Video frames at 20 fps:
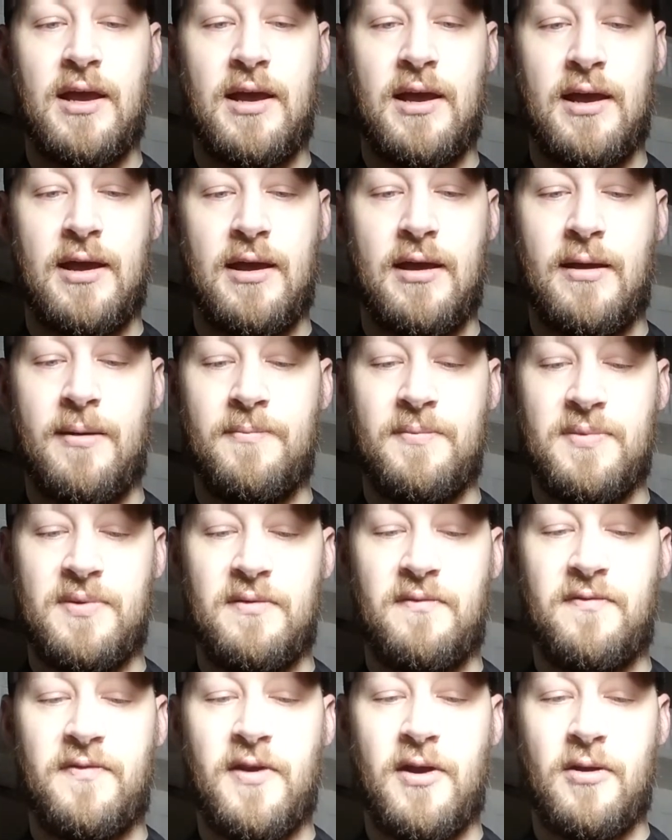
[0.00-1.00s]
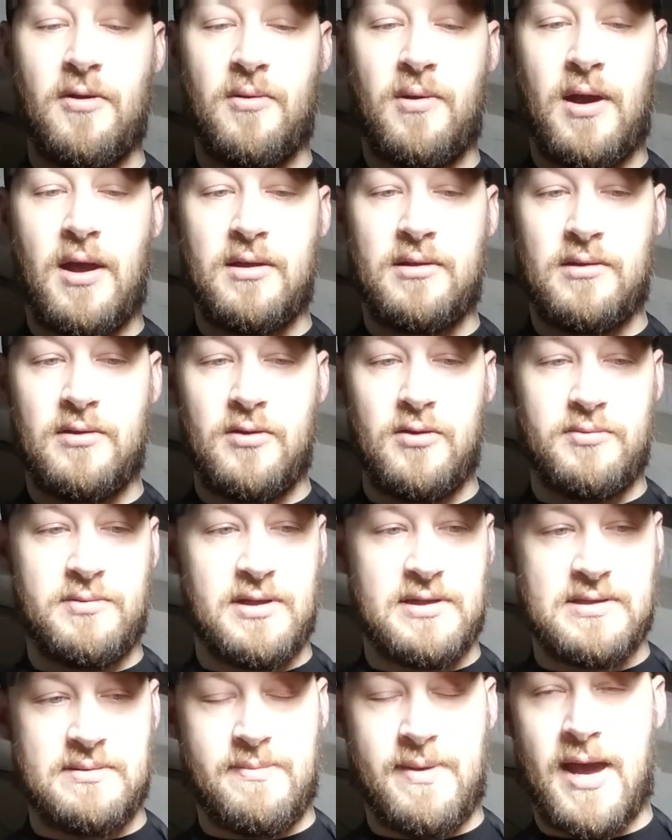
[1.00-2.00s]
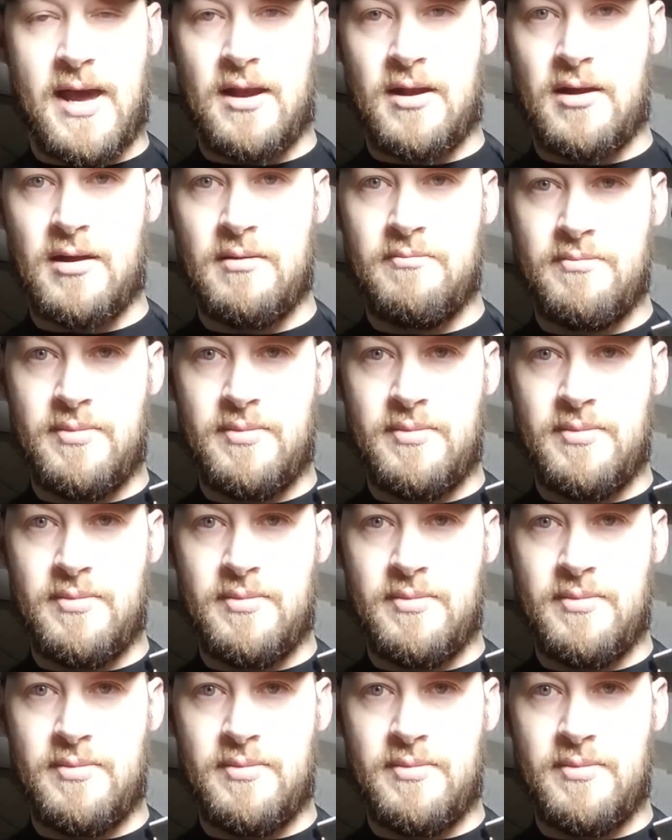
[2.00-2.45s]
The ferro rod loop doesn't matter,